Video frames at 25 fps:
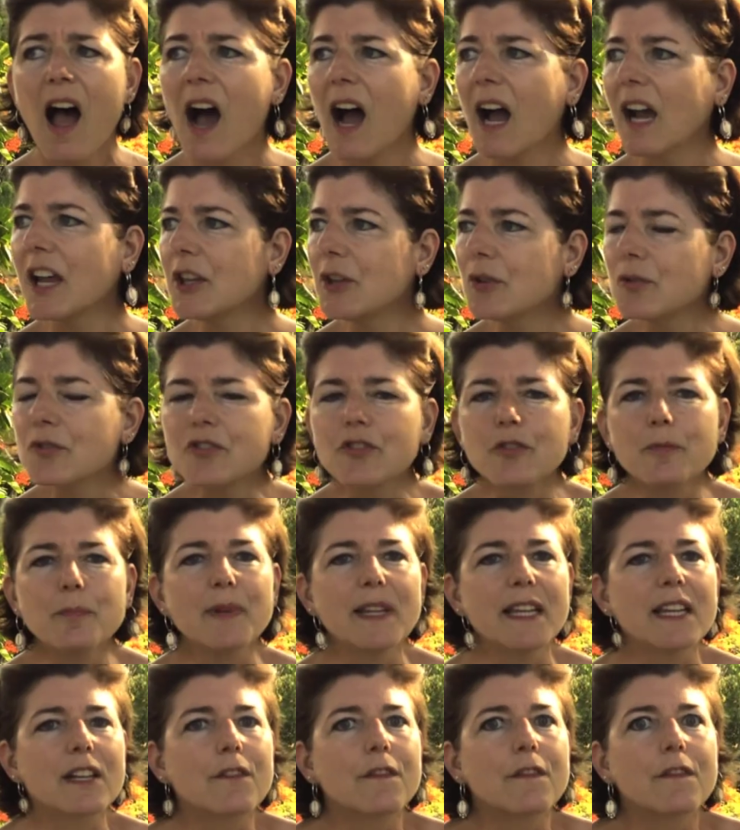I used to
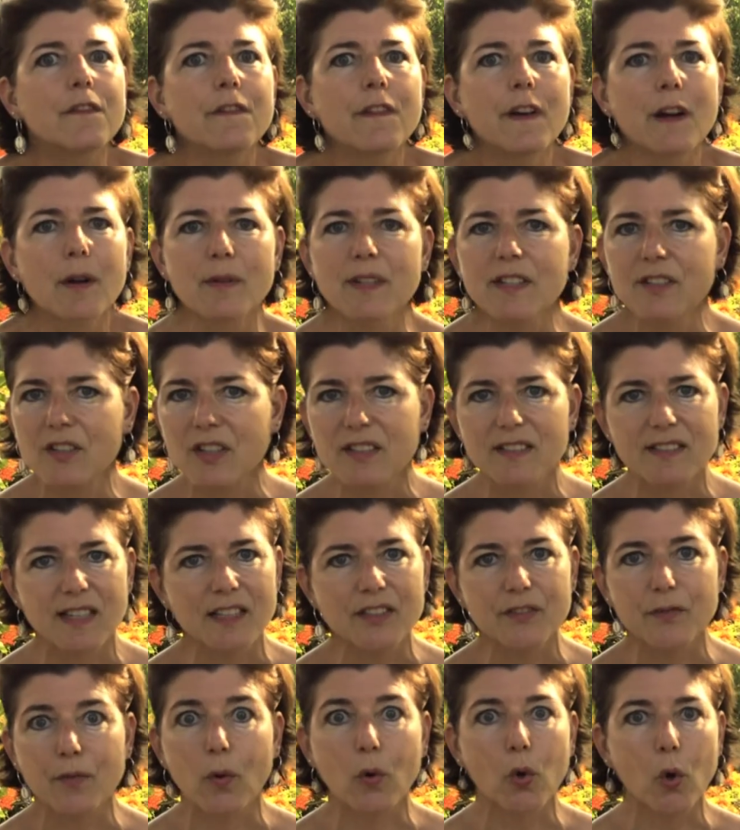be in a very
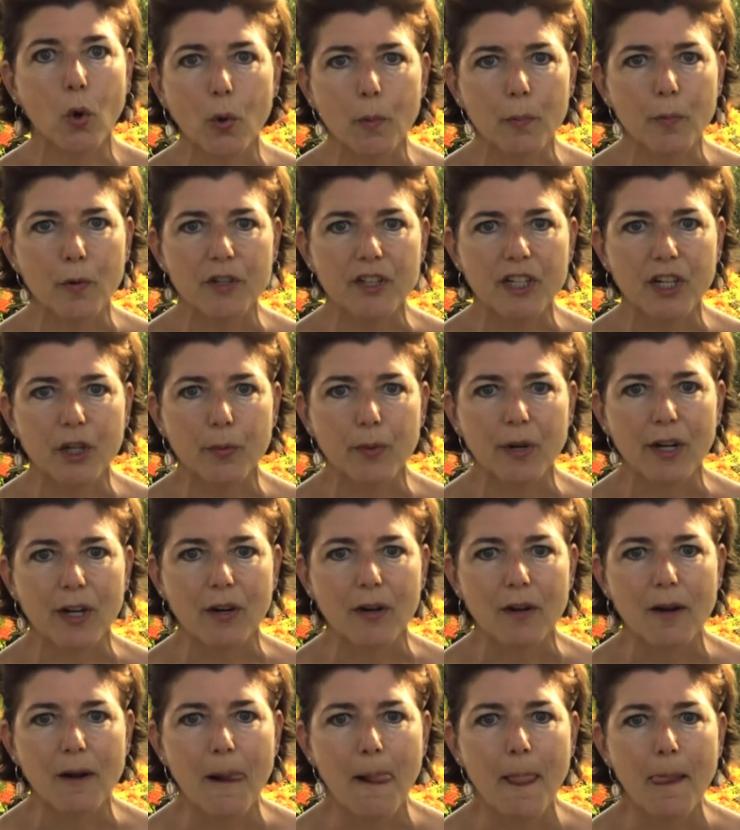successful corporate
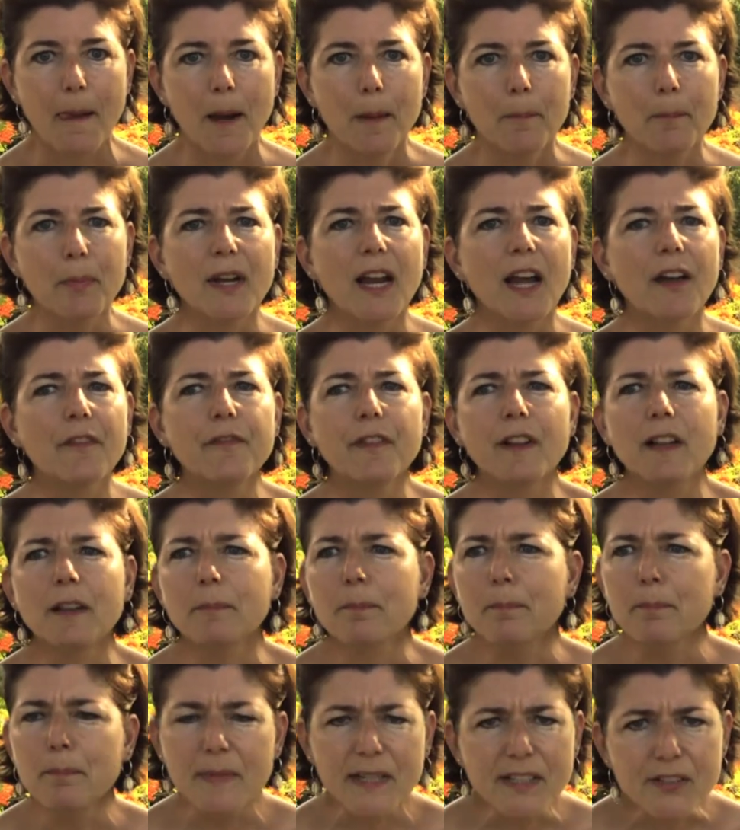career, but I felt
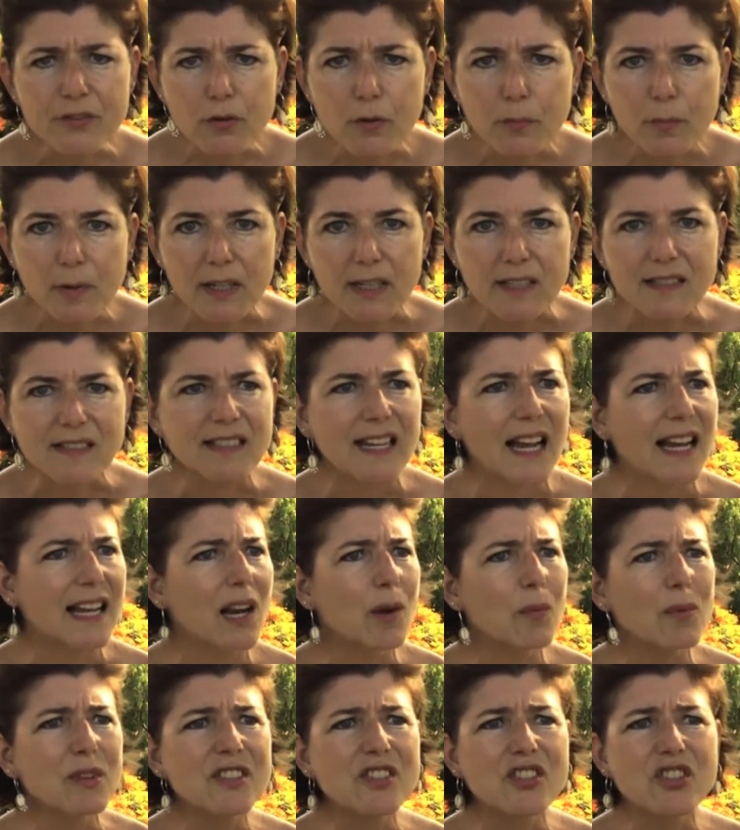miserable inside.
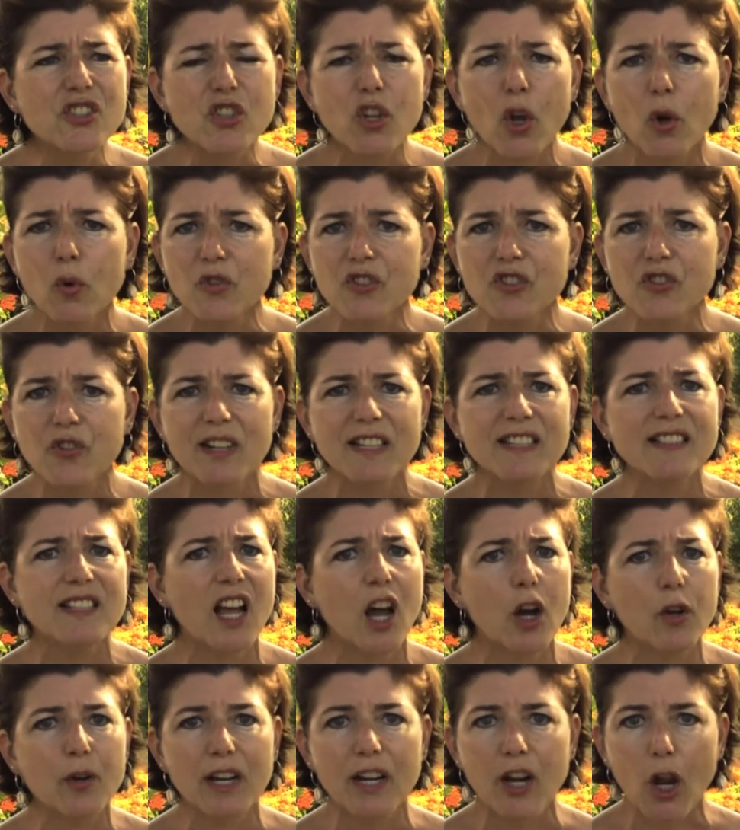I was so stressed
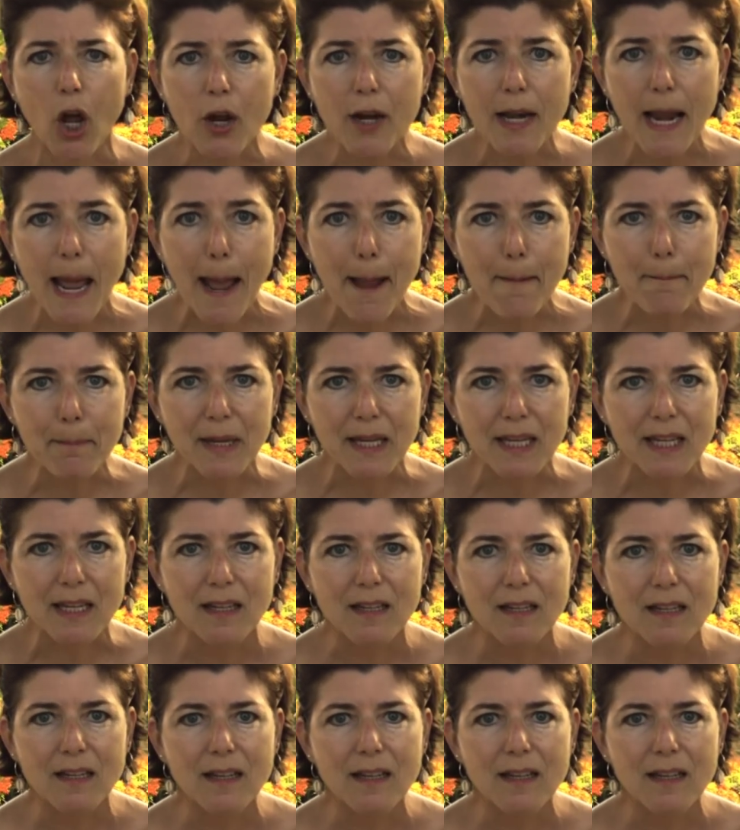out and unhappy.